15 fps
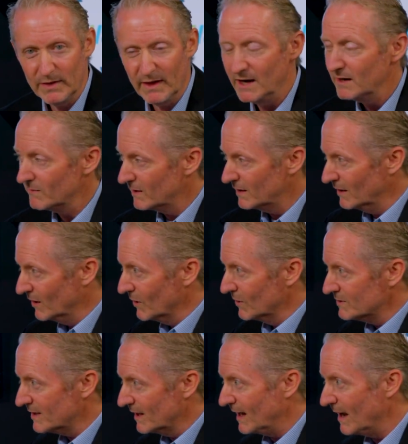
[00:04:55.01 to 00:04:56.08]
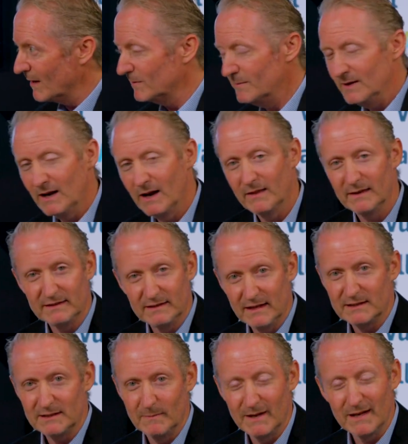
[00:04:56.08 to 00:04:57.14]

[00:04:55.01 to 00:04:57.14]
any of the nodes that happen to be on the system,